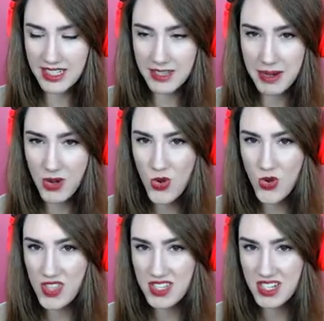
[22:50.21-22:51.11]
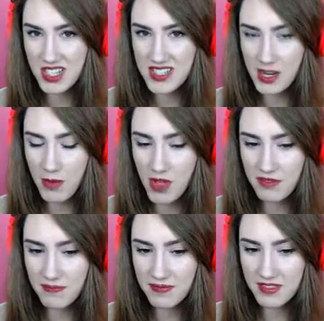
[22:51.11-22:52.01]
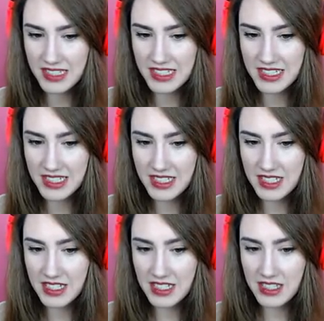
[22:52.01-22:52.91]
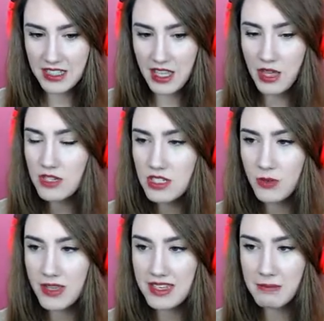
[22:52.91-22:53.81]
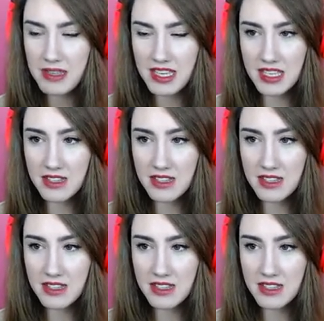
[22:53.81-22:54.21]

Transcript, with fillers: But I don't know if that's gonna, like, set him off. How did you end up here?